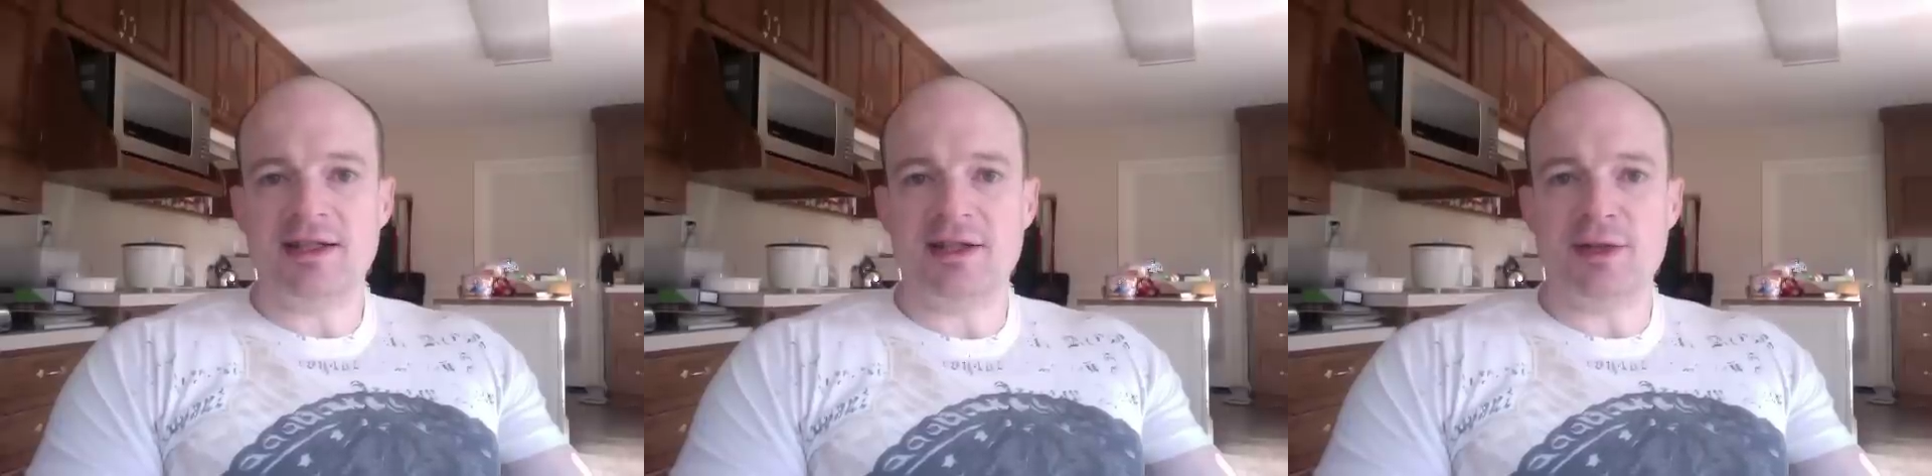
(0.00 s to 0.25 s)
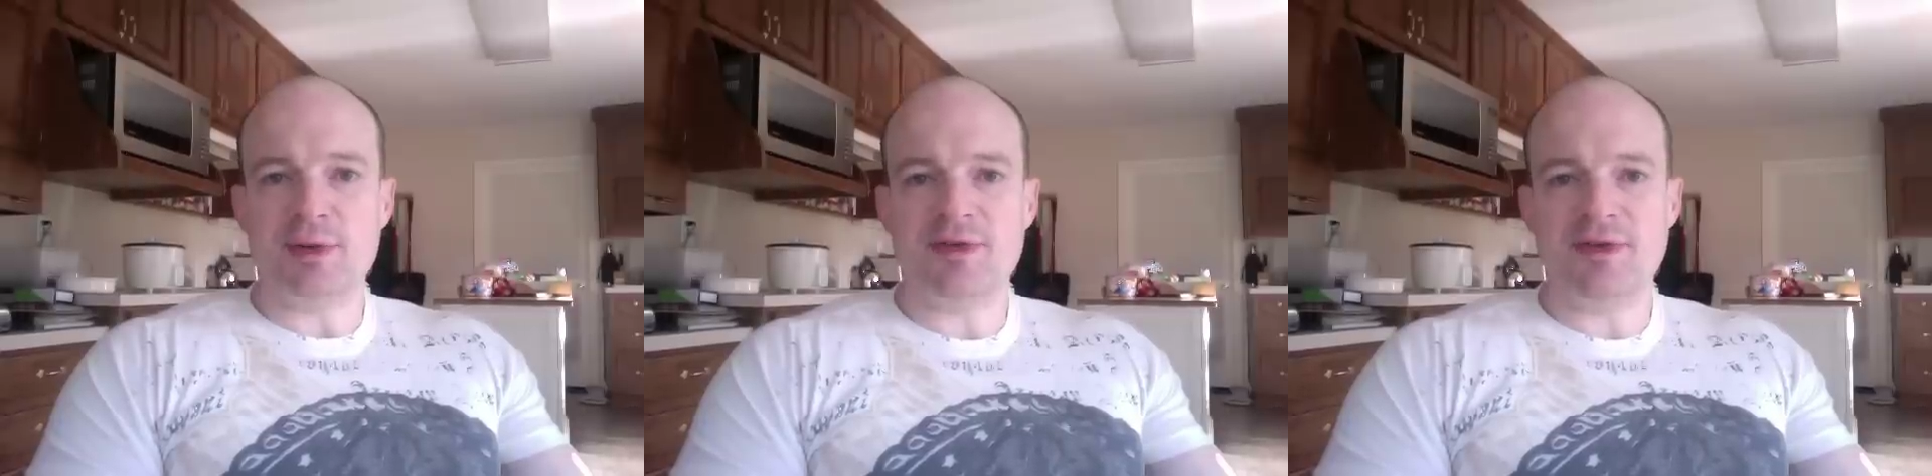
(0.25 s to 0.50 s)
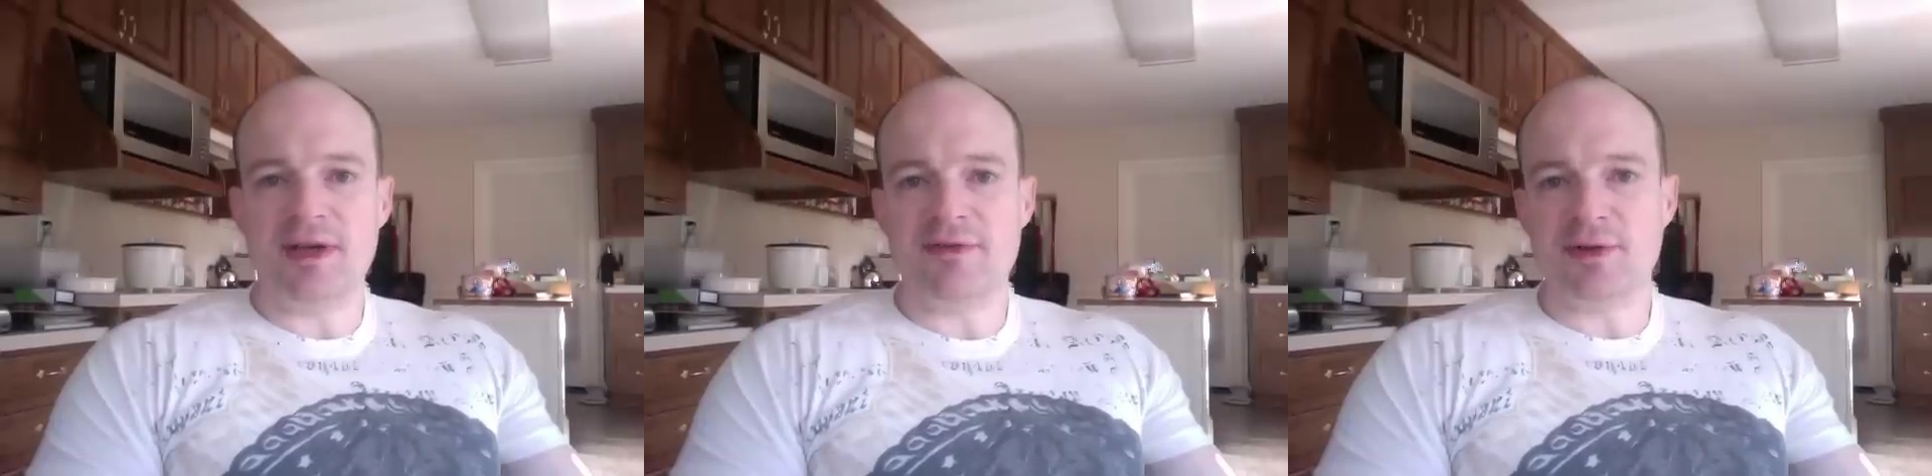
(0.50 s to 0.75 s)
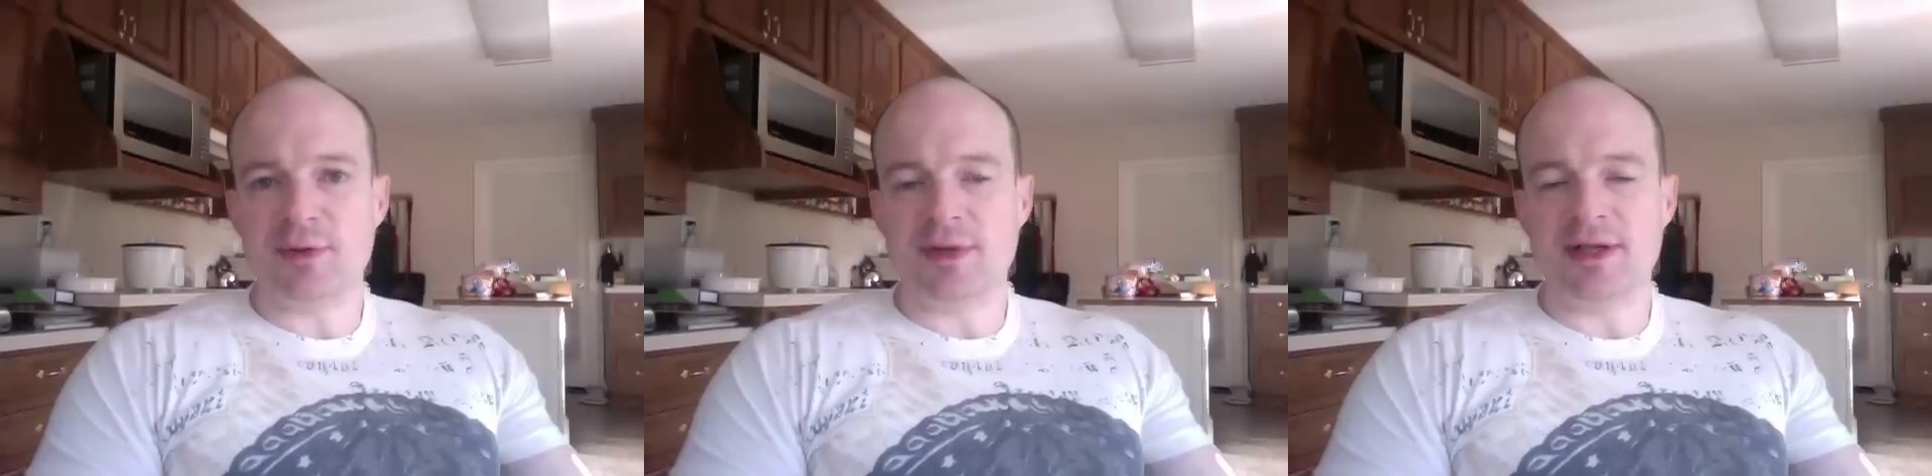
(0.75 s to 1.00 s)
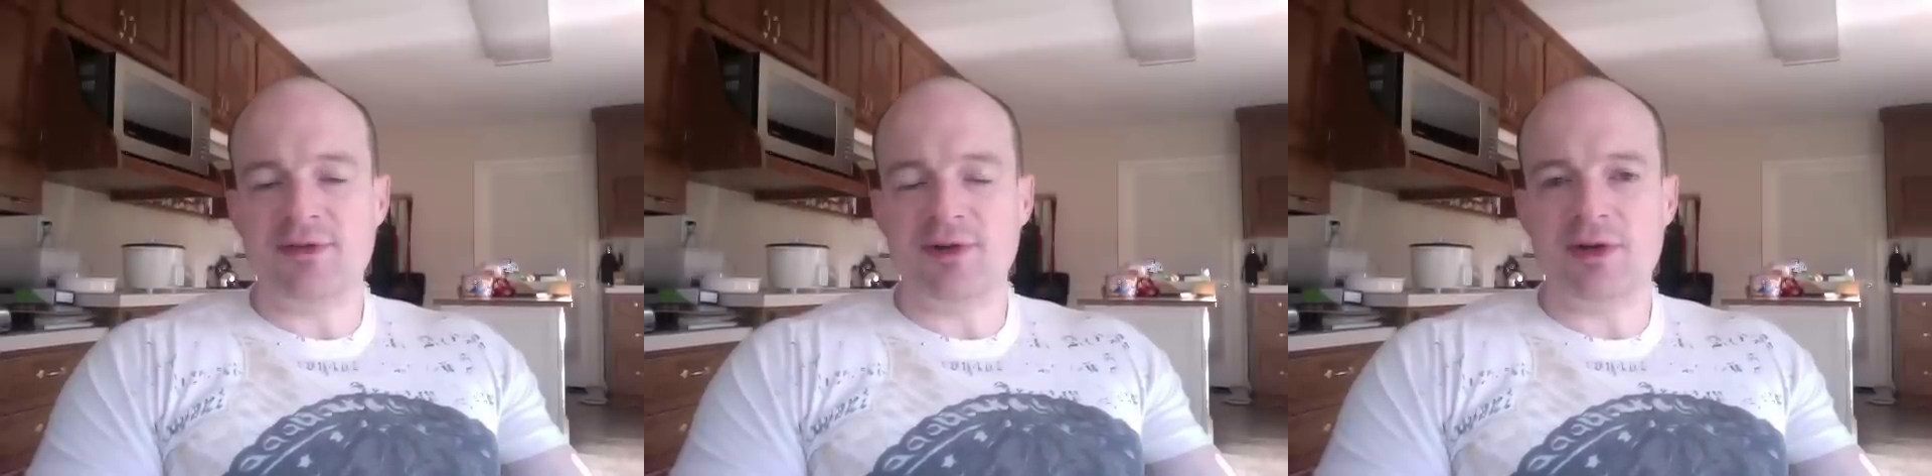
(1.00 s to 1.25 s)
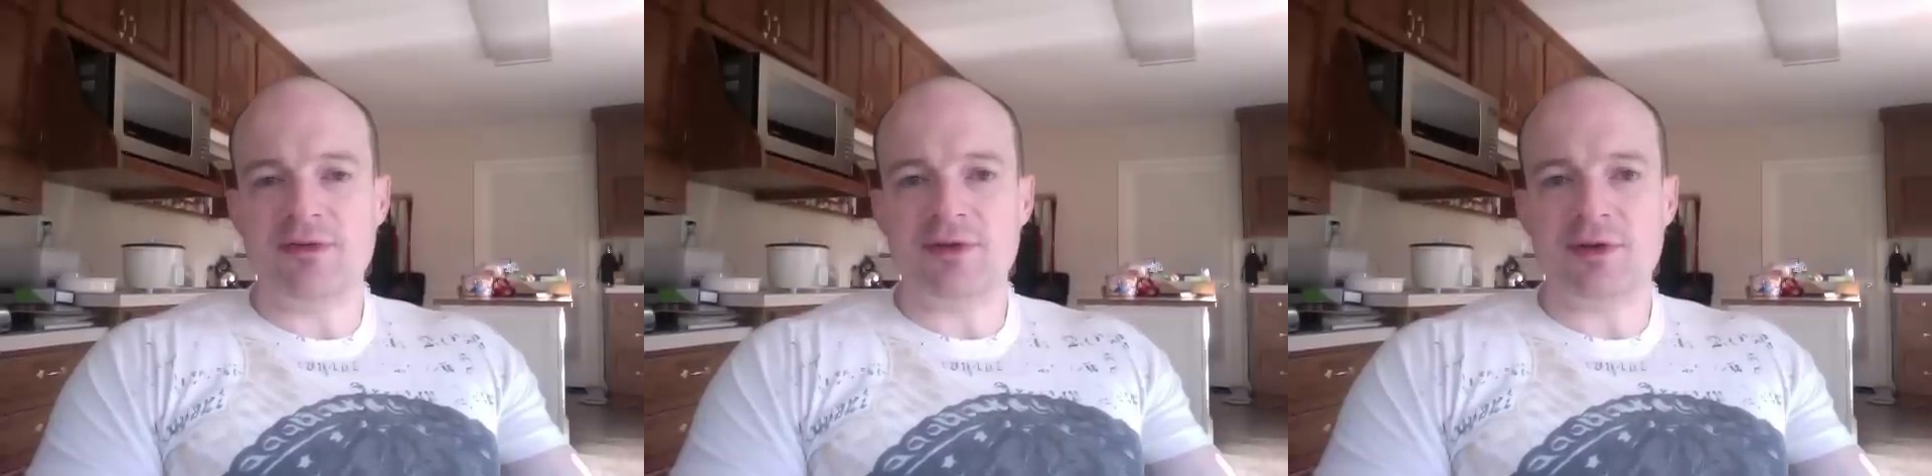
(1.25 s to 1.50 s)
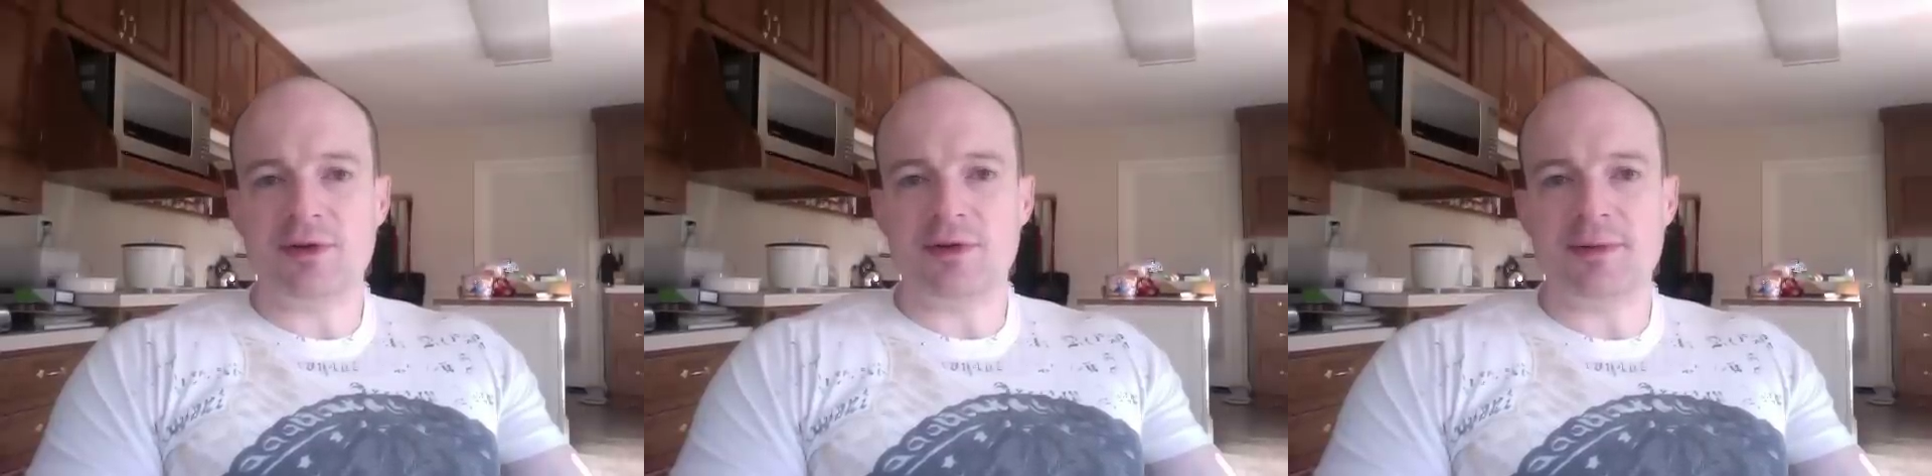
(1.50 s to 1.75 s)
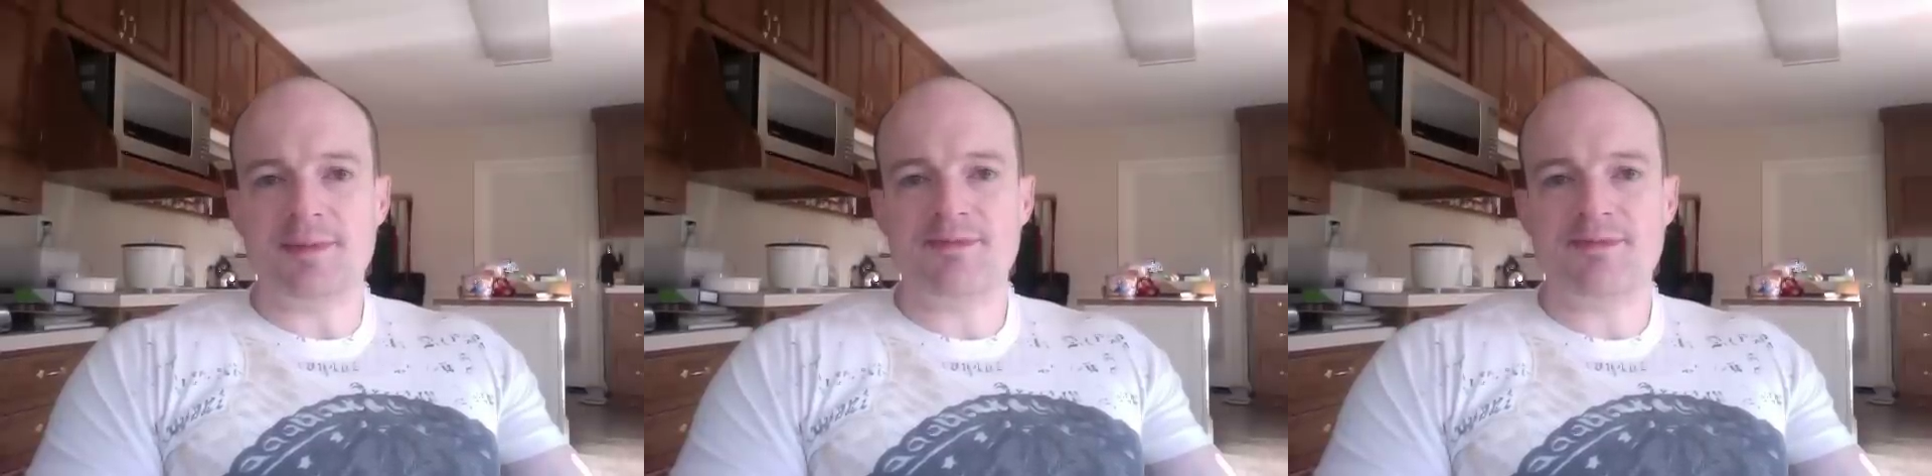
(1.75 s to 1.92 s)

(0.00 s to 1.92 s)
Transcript: if you have to